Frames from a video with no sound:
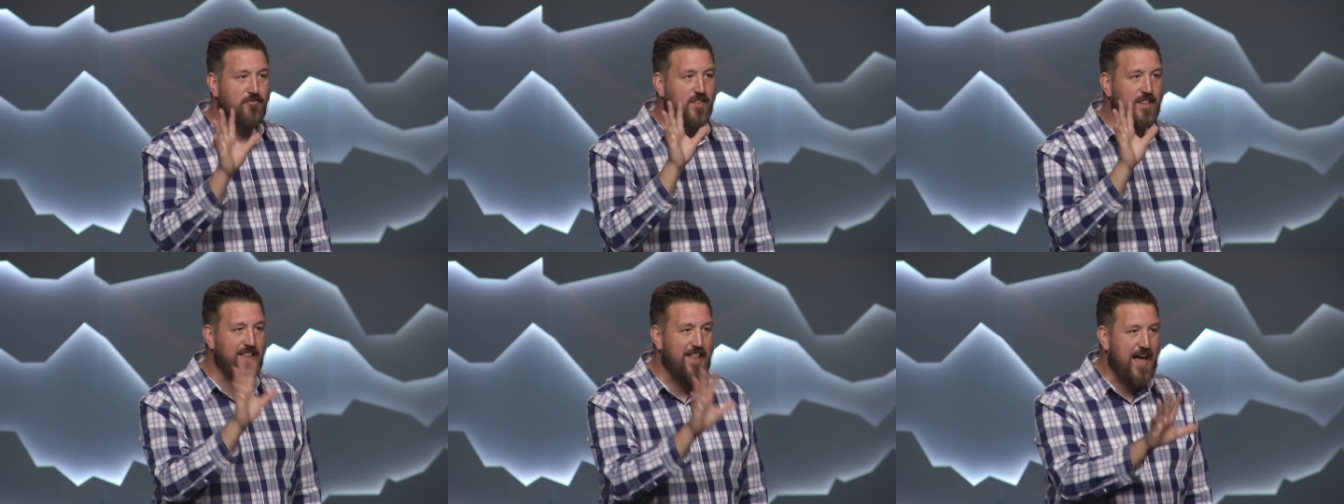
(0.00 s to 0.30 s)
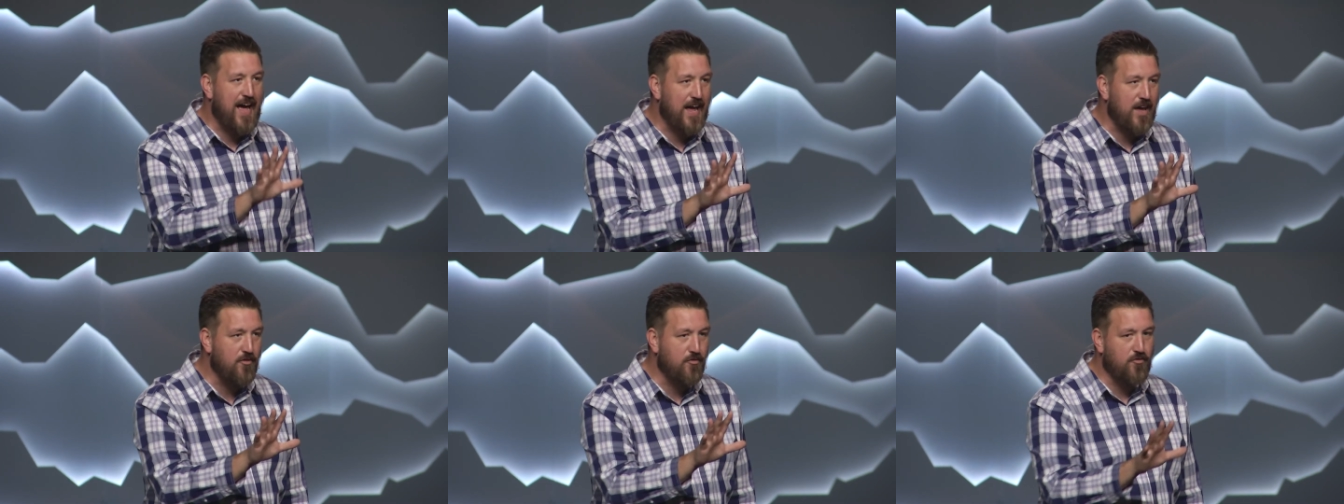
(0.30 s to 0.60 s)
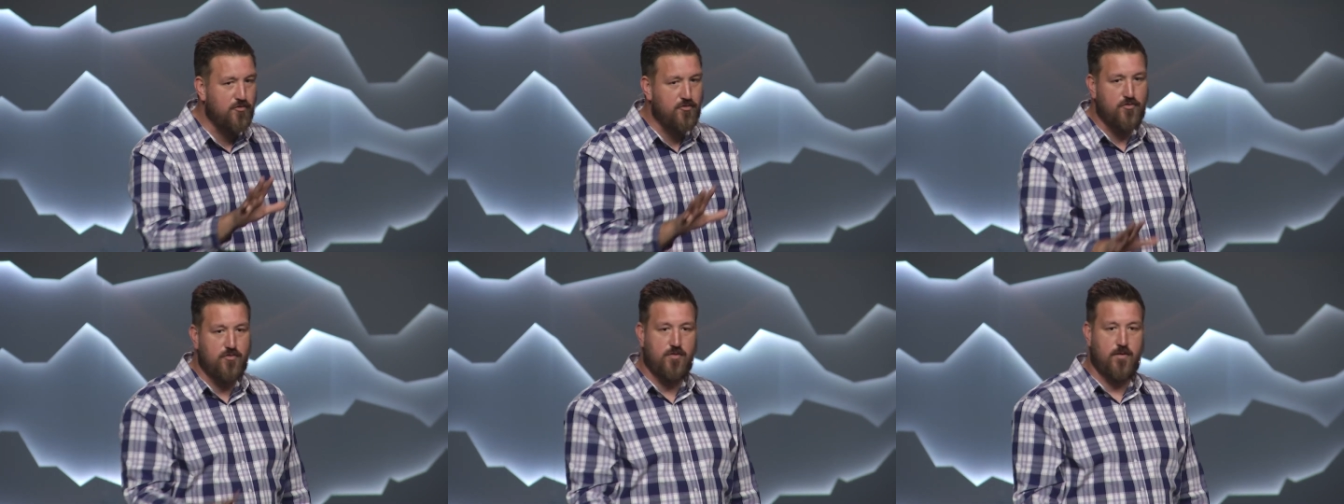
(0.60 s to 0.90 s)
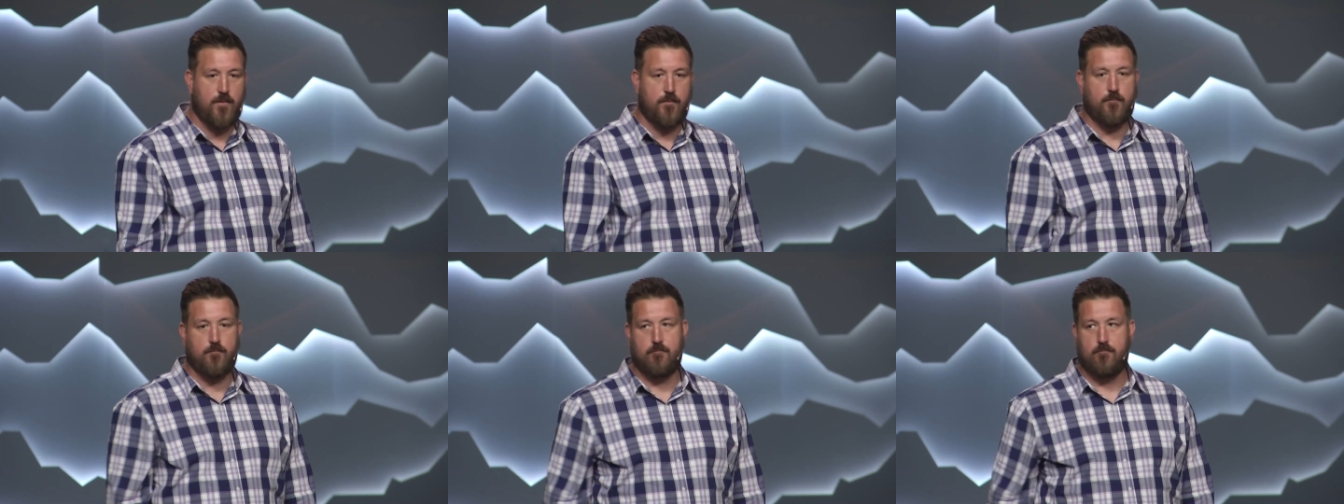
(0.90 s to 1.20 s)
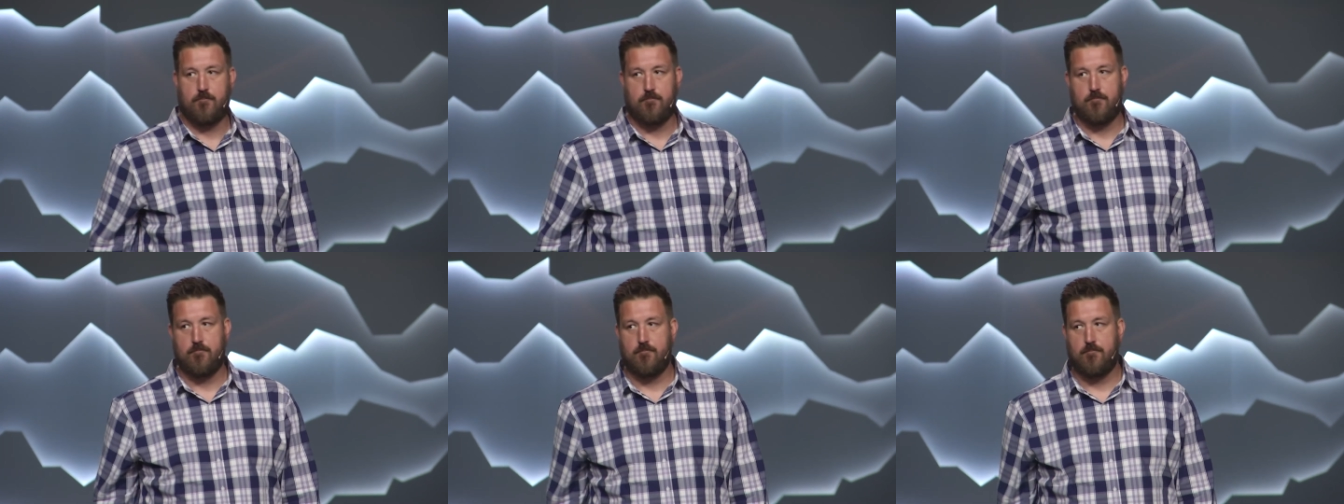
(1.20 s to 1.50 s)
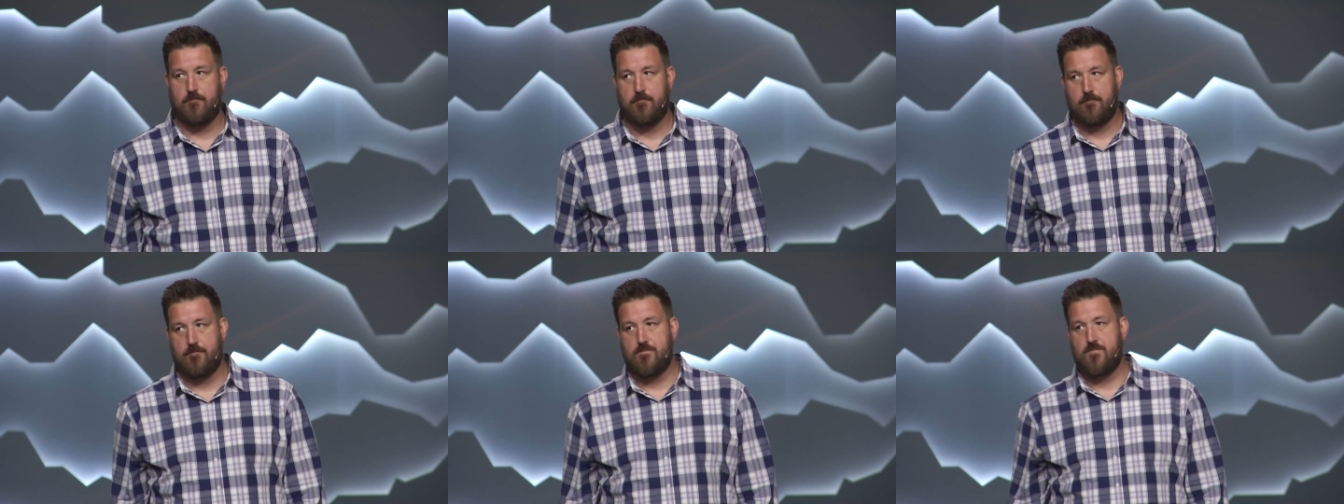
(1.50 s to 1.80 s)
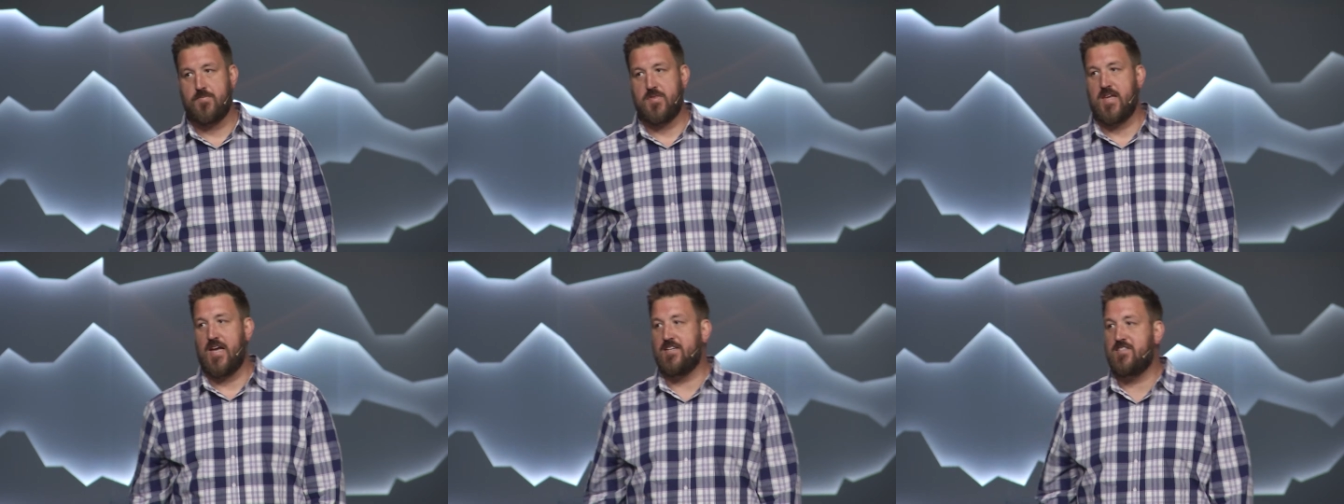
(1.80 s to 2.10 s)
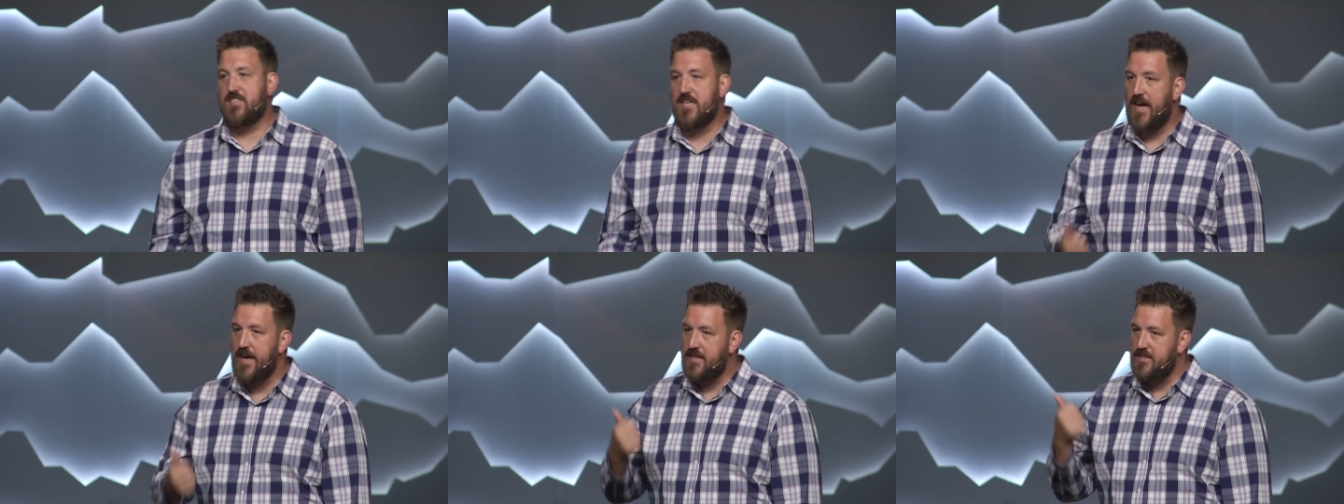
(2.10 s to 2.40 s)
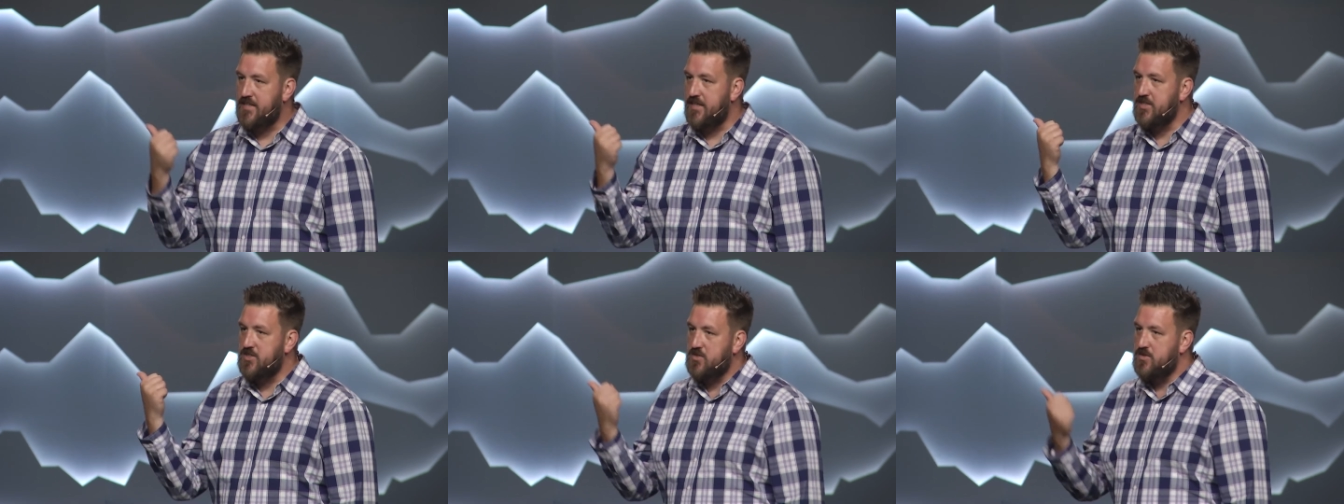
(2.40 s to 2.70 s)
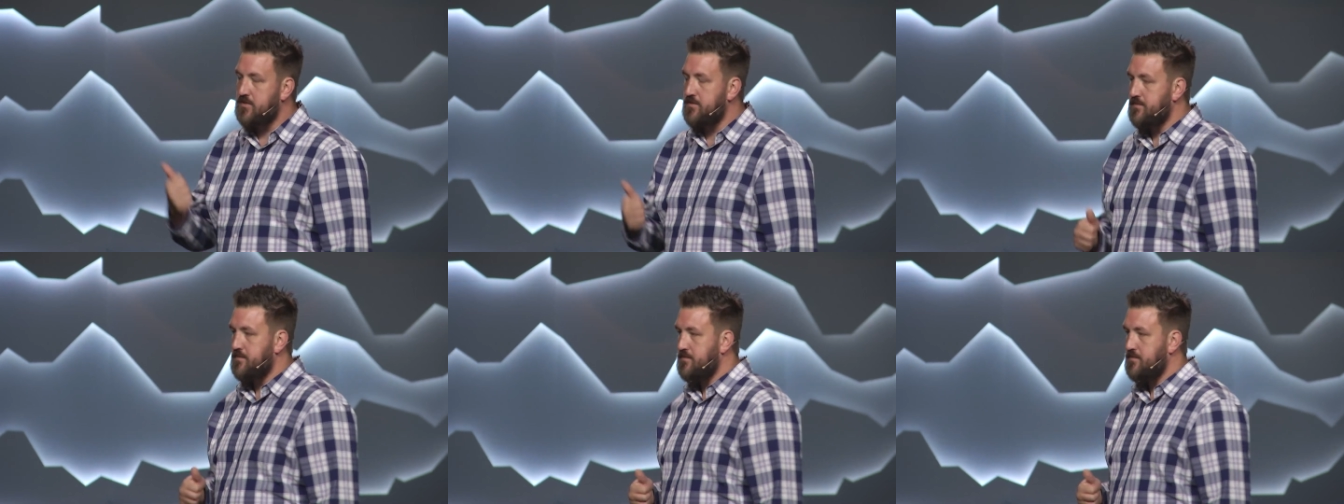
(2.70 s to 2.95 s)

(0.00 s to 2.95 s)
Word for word: life. A scientist